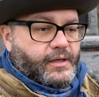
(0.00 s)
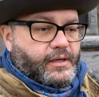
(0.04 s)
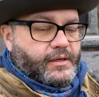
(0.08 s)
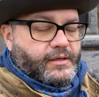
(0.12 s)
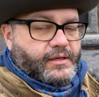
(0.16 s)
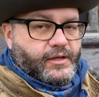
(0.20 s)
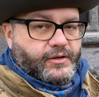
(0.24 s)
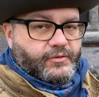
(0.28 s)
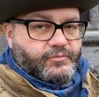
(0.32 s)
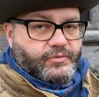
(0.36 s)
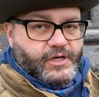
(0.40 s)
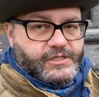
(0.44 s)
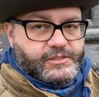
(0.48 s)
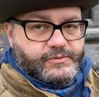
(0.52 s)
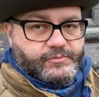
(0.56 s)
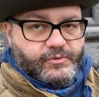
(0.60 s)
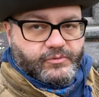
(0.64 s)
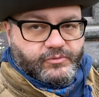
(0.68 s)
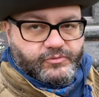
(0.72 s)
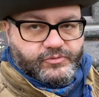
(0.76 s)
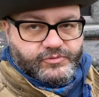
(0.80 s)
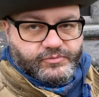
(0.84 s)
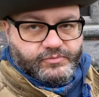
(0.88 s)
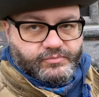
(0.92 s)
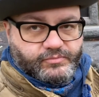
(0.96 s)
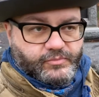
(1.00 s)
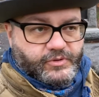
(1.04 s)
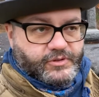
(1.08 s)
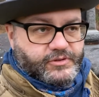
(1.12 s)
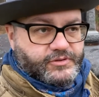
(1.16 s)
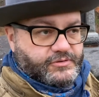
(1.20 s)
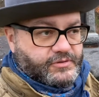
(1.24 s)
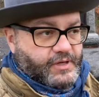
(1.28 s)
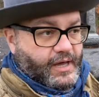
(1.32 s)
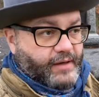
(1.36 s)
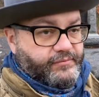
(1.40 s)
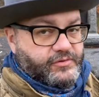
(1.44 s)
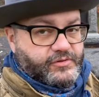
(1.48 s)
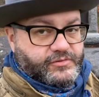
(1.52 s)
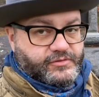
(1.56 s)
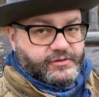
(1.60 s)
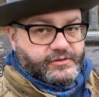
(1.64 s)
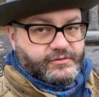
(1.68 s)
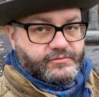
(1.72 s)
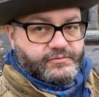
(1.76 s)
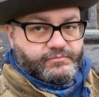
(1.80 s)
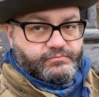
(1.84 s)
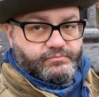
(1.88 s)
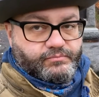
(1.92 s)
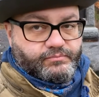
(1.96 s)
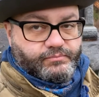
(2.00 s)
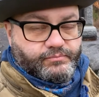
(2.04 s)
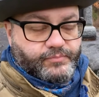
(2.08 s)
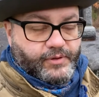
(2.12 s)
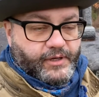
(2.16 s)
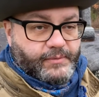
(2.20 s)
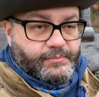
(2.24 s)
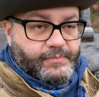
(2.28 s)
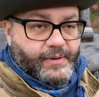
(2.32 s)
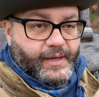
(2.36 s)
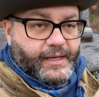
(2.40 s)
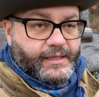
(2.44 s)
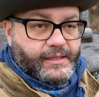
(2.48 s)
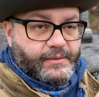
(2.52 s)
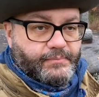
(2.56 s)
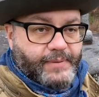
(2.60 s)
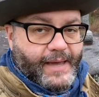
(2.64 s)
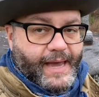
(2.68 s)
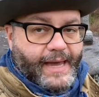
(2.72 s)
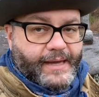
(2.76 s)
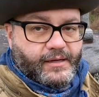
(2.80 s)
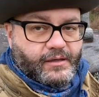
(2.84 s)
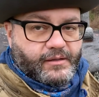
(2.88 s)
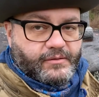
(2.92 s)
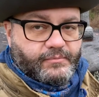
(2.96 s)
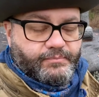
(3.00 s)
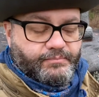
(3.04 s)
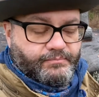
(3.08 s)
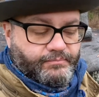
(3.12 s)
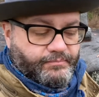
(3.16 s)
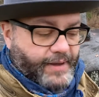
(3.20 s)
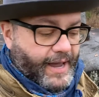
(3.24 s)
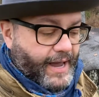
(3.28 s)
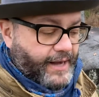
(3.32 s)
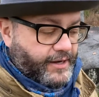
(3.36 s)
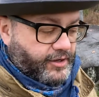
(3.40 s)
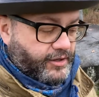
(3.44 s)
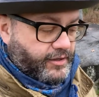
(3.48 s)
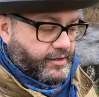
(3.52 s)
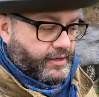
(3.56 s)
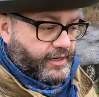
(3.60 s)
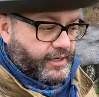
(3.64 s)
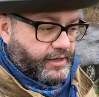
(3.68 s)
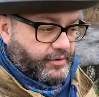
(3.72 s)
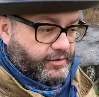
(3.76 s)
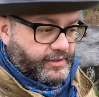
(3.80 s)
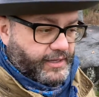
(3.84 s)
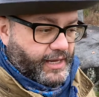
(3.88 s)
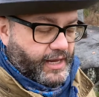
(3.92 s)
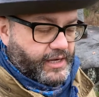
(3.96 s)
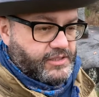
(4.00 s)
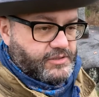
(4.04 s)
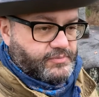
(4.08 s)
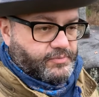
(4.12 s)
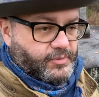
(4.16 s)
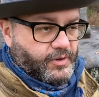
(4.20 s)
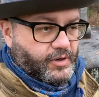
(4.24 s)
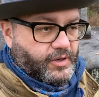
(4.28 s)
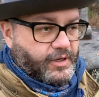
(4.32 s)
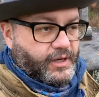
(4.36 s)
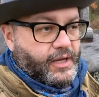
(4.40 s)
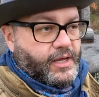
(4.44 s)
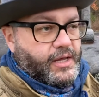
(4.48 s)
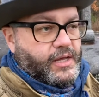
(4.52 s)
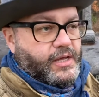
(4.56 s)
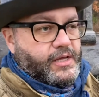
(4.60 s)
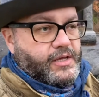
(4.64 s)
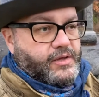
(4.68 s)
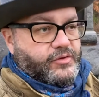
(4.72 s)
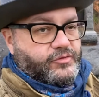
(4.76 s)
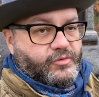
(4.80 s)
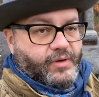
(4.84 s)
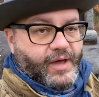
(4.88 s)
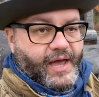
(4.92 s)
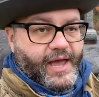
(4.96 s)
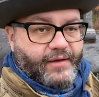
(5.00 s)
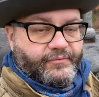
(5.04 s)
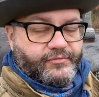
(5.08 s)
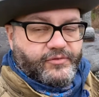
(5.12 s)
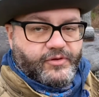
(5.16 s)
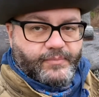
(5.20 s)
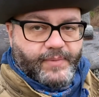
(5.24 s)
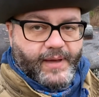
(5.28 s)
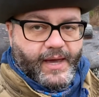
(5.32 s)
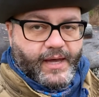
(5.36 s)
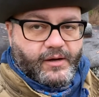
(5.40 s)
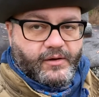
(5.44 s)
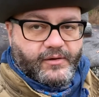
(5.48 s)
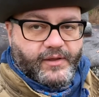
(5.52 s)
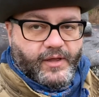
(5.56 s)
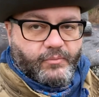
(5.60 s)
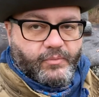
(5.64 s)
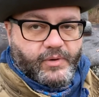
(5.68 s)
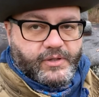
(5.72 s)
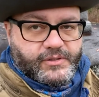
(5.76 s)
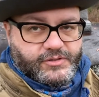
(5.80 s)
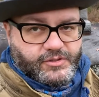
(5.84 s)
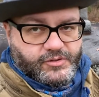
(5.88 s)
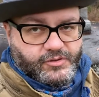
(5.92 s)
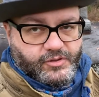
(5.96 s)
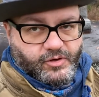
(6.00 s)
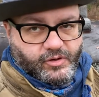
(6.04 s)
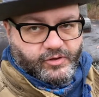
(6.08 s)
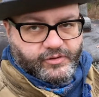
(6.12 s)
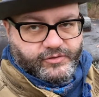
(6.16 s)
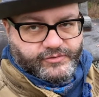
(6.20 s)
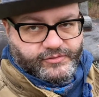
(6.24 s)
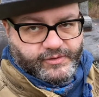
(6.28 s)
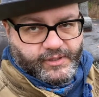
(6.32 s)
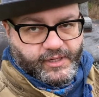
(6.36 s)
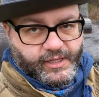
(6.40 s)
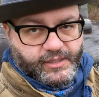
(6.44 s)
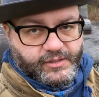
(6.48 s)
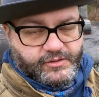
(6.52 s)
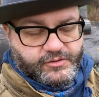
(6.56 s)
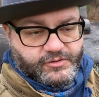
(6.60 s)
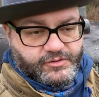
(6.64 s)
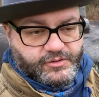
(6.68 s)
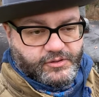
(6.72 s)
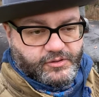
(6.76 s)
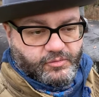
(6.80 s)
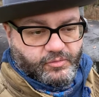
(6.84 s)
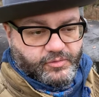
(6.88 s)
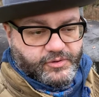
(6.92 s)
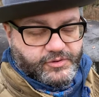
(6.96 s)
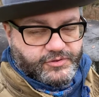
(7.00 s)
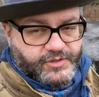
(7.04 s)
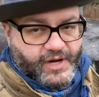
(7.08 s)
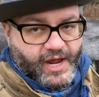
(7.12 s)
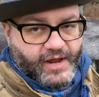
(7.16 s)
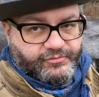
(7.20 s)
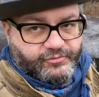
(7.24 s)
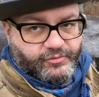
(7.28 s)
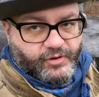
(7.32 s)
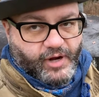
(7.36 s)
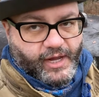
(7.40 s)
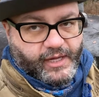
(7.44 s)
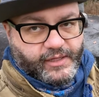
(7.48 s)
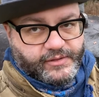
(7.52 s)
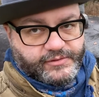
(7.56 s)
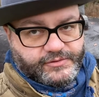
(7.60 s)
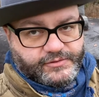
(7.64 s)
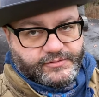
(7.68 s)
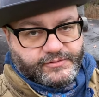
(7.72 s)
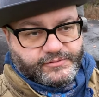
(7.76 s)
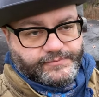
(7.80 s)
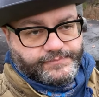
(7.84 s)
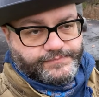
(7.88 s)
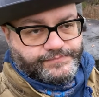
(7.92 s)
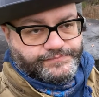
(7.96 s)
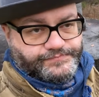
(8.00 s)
Now, the regiment was obviously pretty badly battered here at Gettysburg, so after the battle, they went to New York City to deal with the draft riots.